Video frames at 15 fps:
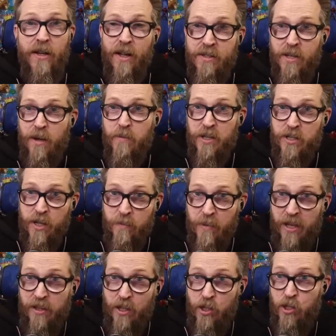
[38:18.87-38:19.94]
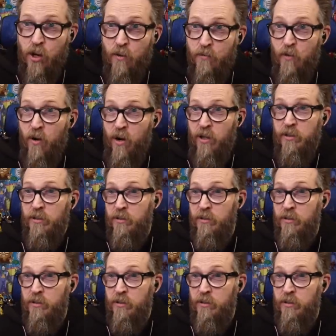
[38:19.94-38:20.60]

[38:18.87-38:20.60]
That's how much they made this show for.